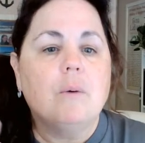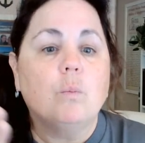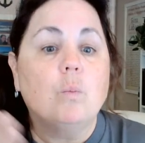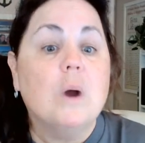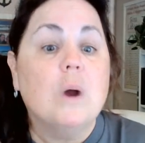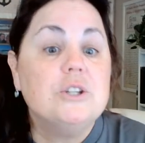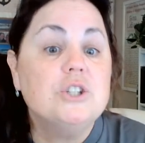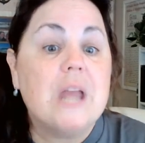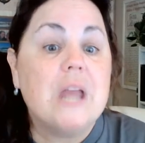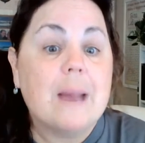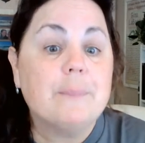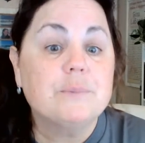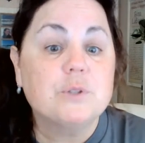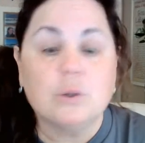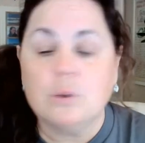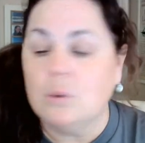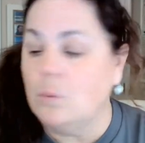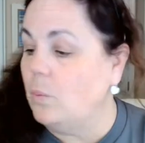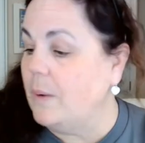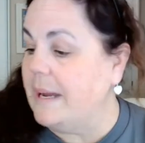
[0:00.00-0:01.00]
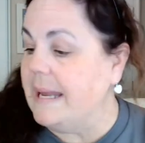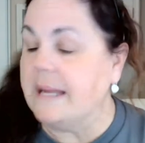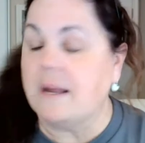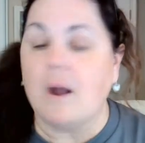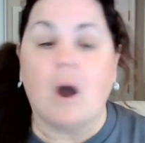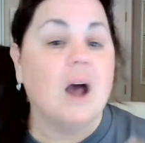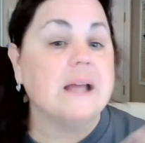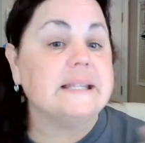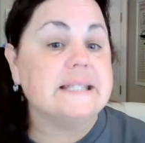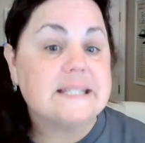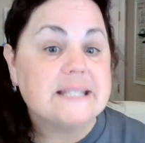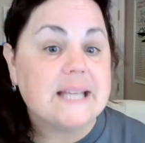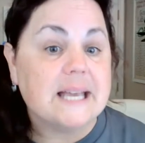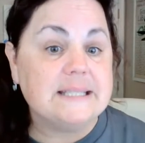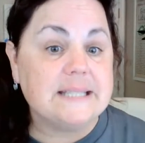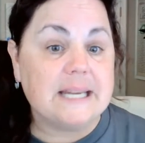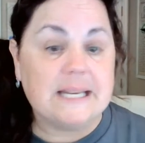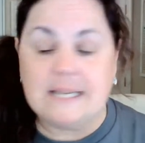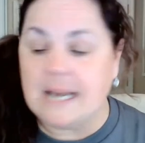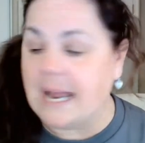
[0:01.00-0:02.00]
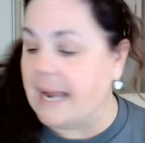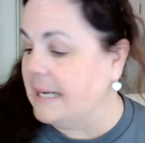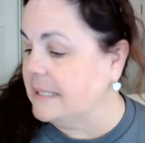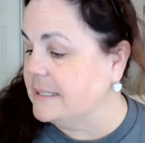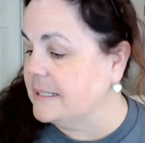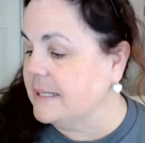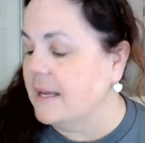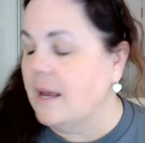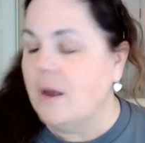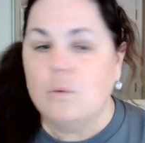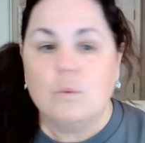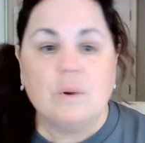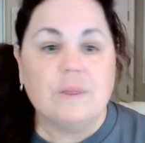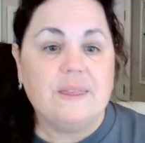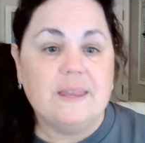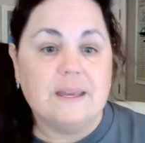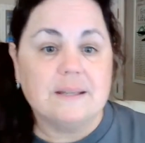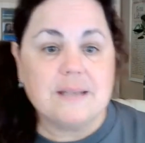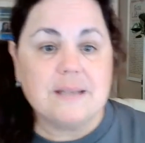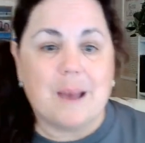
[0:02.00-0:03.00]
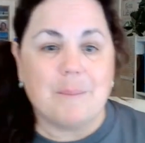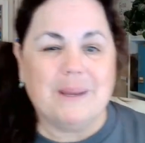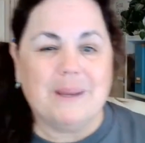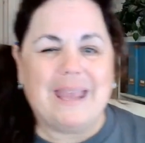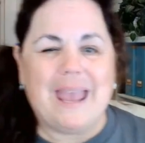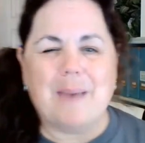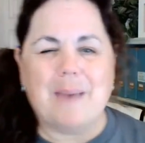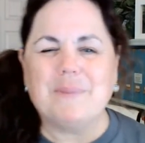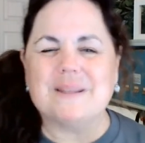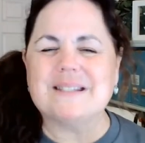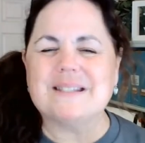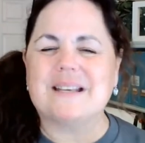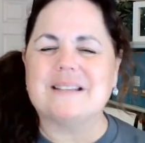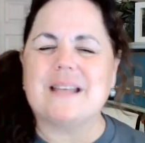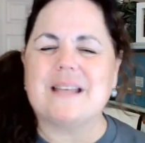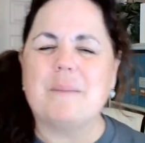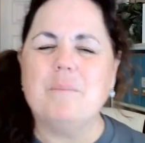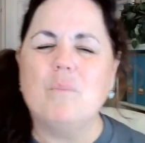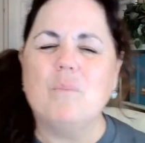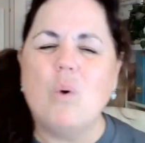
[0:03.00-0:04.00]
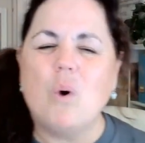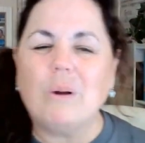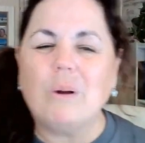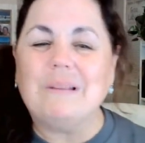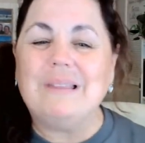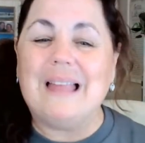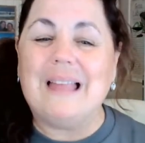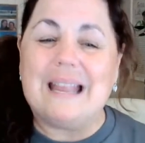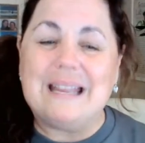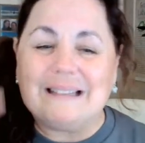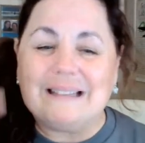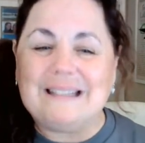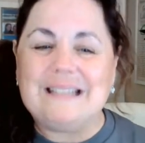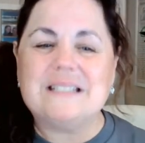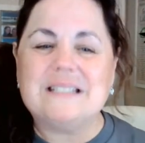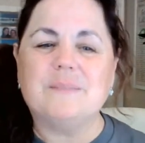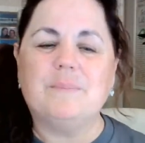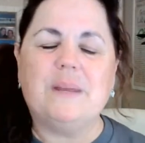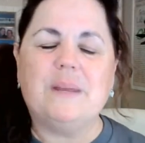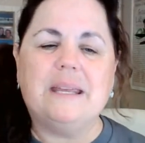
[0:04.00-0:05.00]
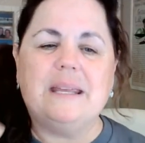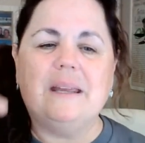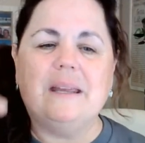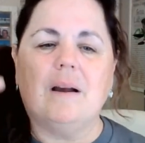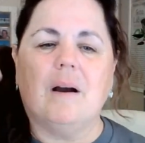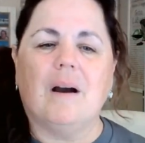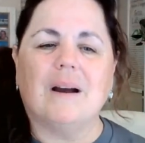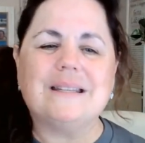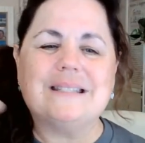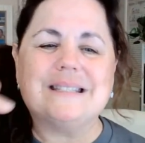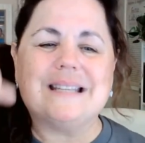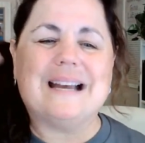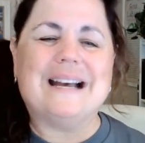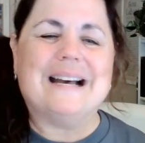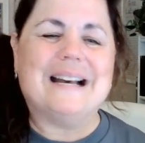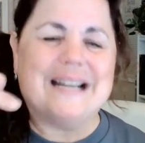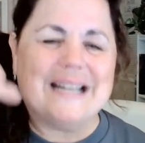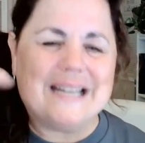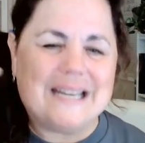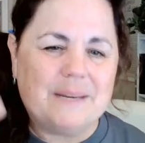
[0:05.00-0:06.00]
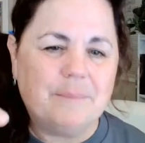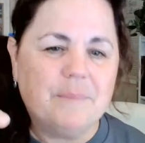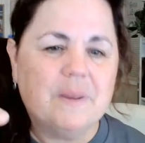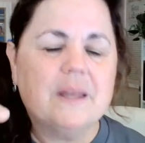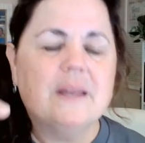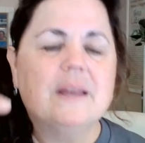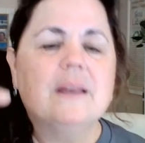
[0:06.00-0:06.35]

one chapter a week on Sunday nights with the Atomic Habits, because I'm more likely to be on time